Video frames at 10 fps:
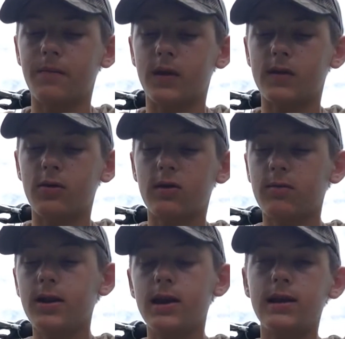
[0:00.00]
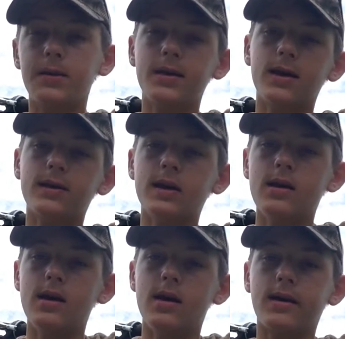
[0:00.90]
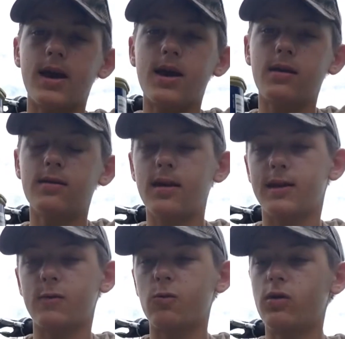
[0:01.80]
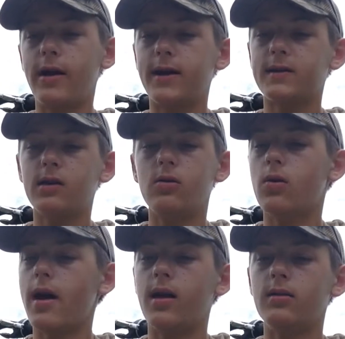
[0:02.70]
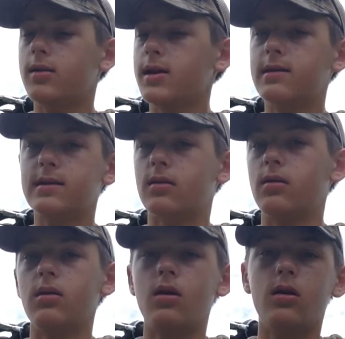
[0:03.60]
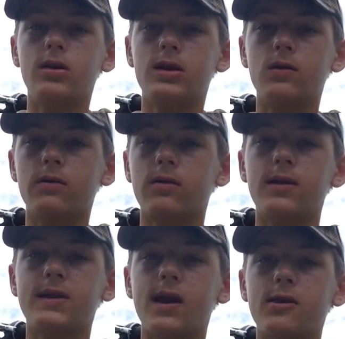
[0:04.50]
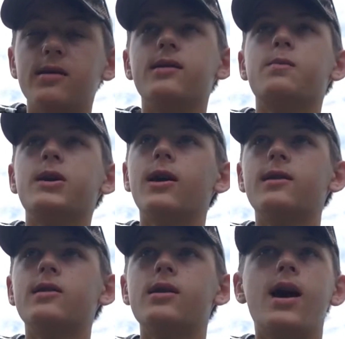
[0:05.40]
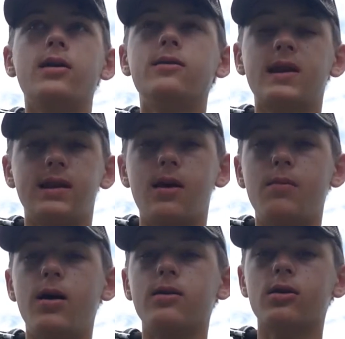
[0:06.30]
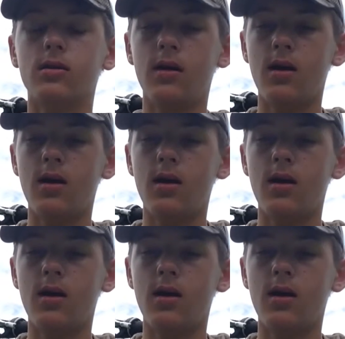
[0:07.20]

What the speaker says: So it's really easy because a can of this will last you at least 2 or 3 sessions because you're not using that much.